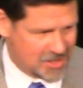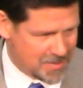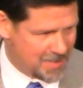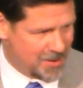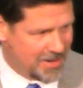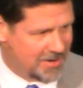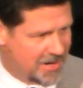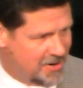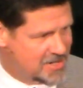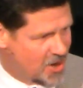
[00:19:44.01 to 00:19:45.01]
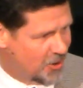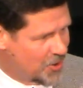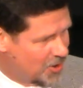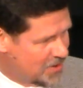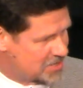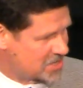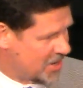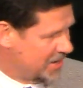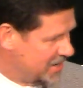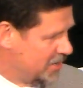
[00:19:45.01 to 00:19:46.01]
So my brother, he's all nervous. He's
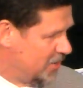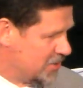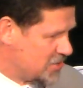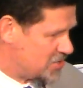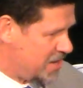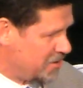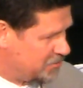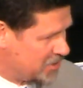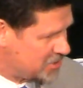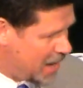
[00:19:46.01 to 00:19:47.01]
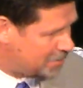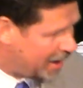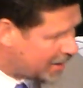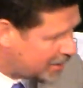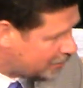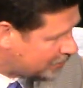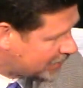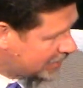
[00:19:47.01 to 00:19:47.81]
on a hill, and there's a 70-foot drop behind him.